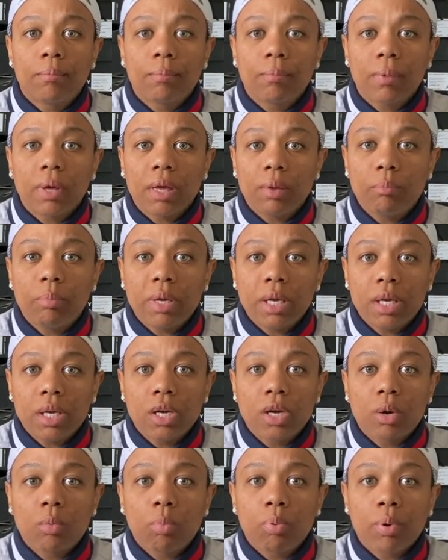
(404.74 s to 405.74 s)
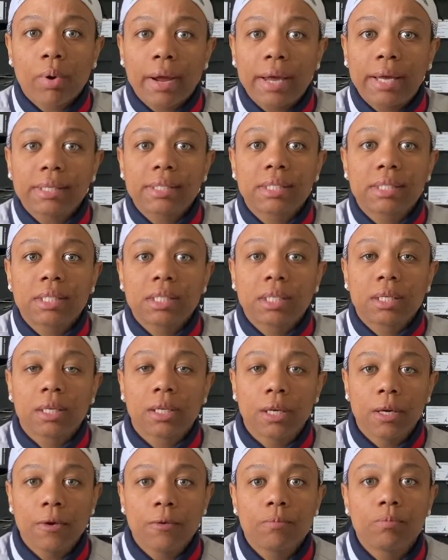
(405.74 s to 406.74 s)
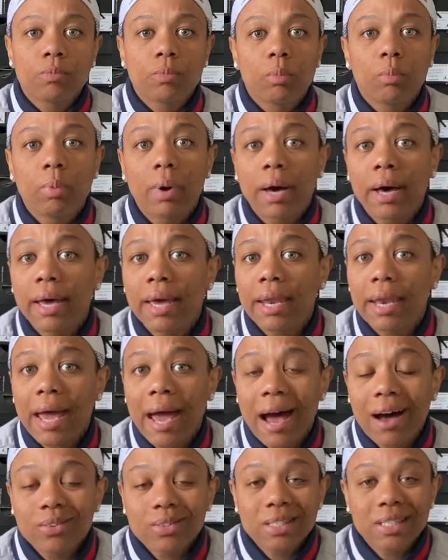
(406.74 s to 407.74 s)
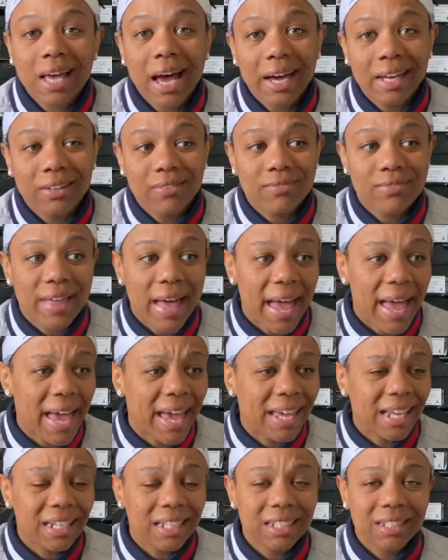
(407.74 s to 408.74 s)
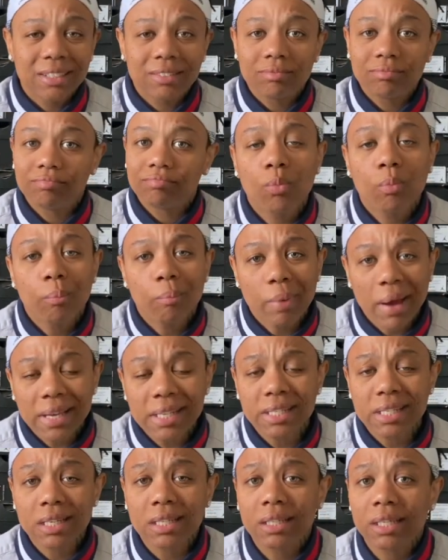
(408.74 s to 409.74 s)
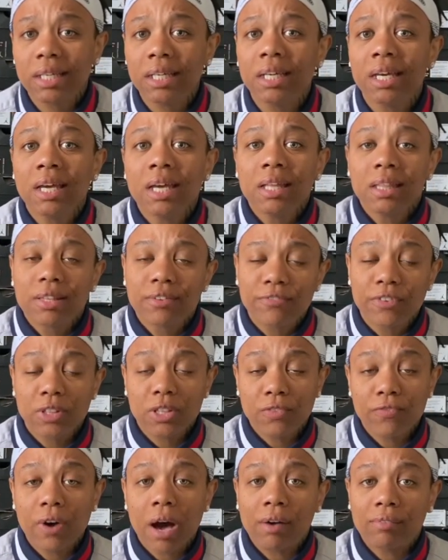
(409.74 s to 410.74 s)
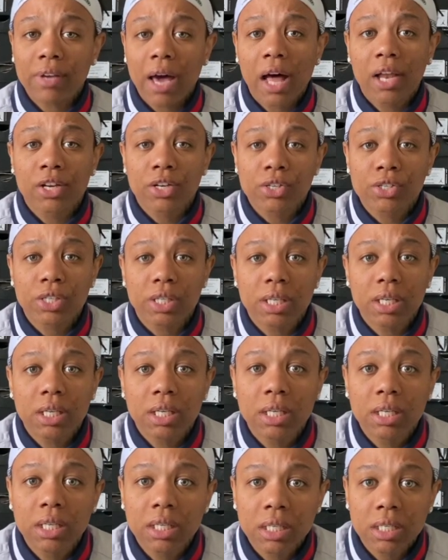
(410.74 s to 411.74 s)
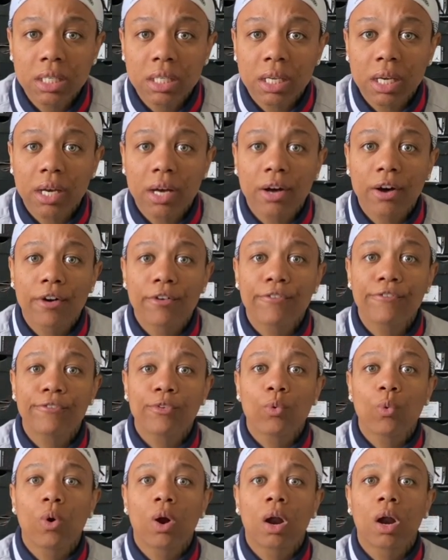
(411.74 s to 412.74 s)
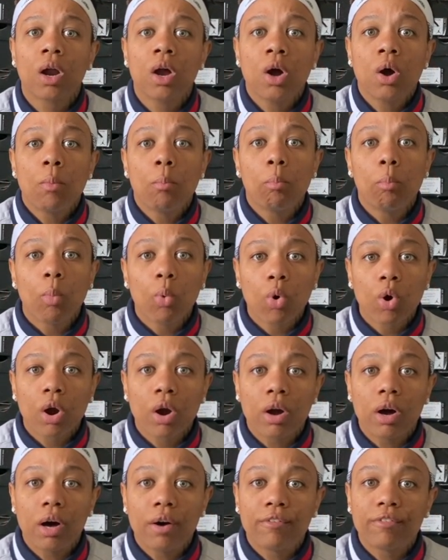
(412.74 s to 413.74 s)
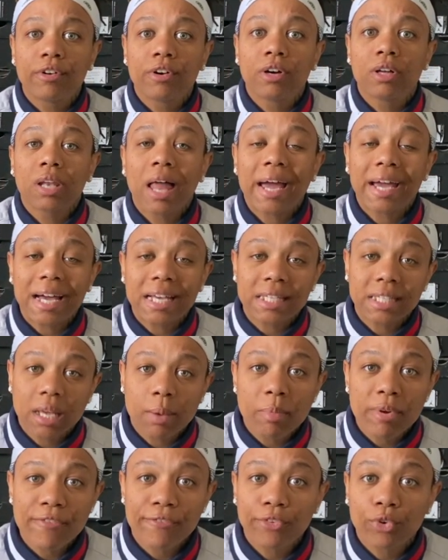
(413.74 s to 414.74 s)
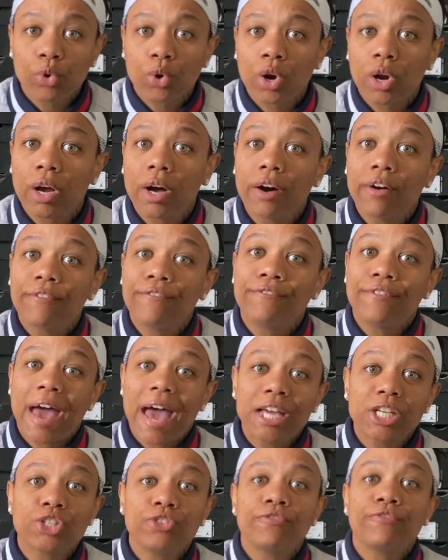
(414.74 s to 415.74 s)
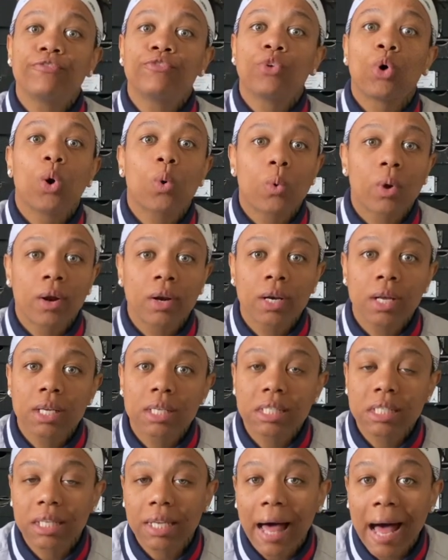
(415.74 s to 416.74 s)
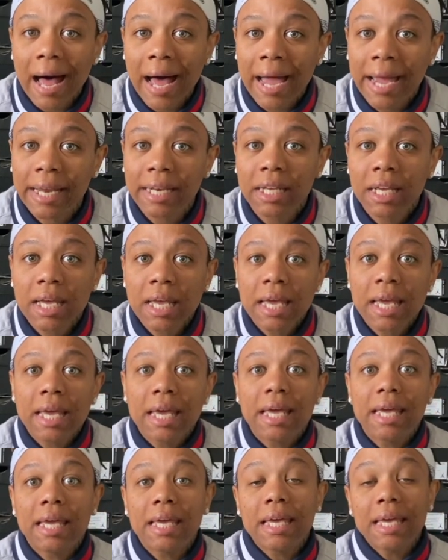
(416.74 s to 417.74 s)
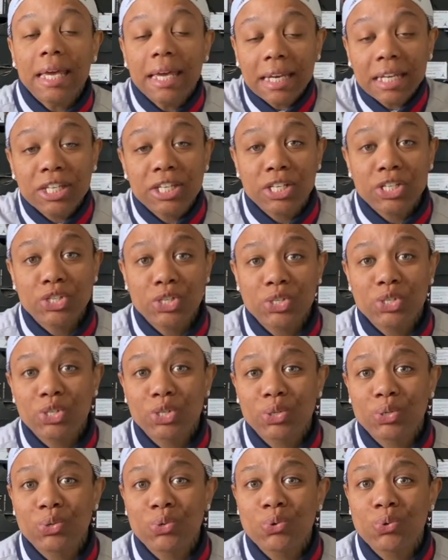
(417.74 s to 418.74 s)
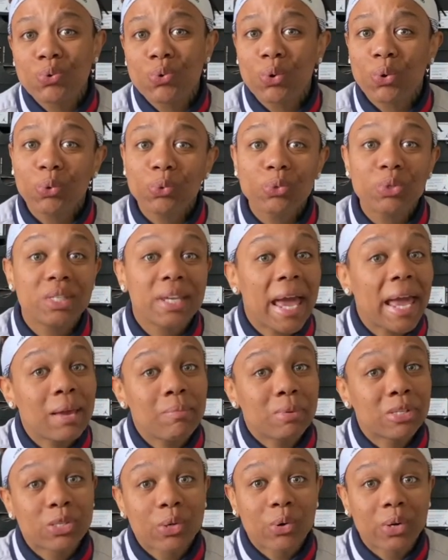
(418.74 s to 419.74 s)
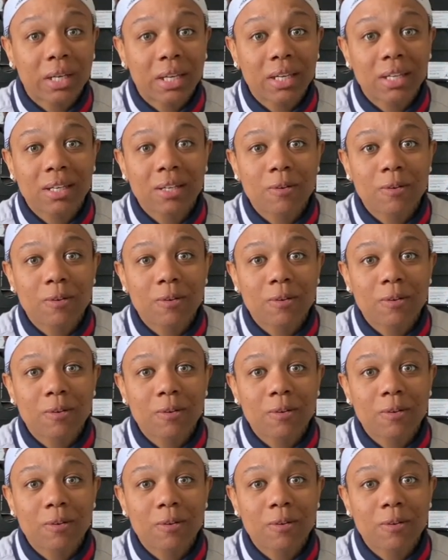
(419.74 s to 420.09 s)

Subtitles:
it being compressed. But outside of that, basically the $55 is for more of a, like I said before, a fashion forward slide, in addition to whose name is on it.